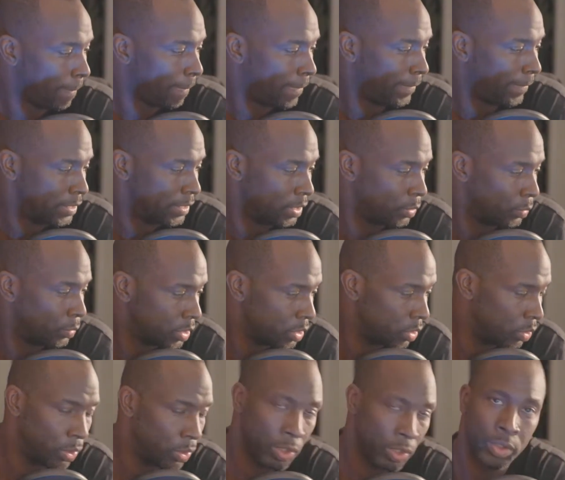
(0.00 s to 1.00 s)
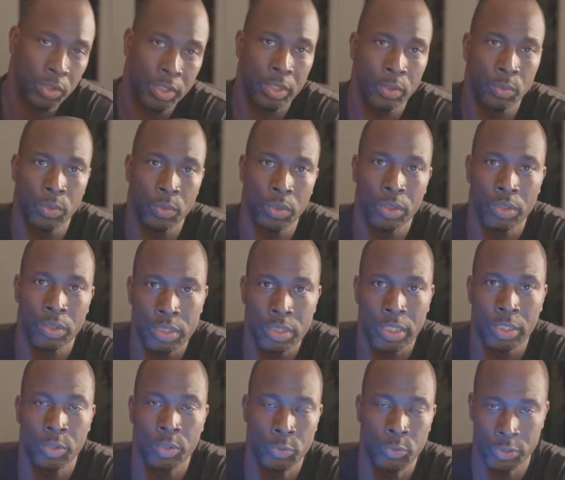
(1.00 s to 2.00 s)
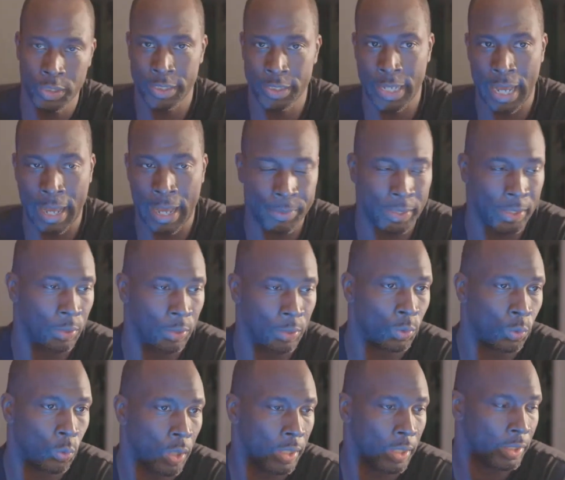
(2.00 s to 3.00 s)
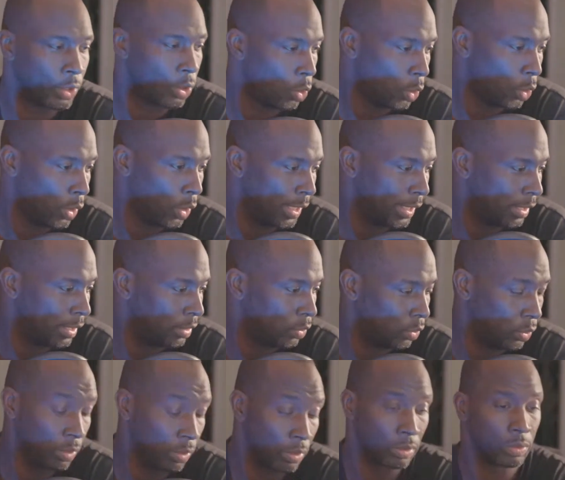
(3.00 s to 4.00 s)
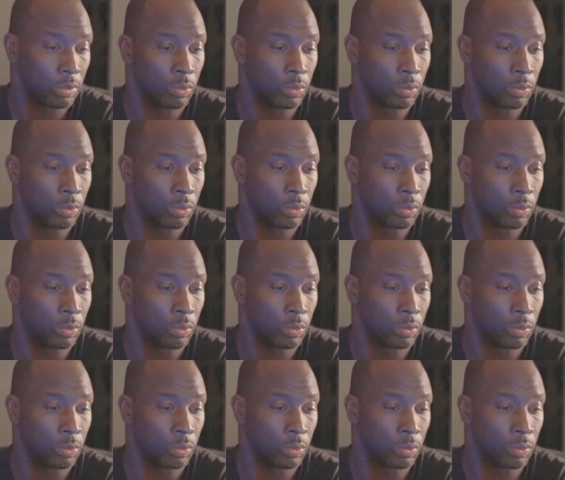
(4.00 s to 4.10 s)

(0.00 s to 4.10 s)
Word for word: to see what's going on in the world, see who's adopting what coin or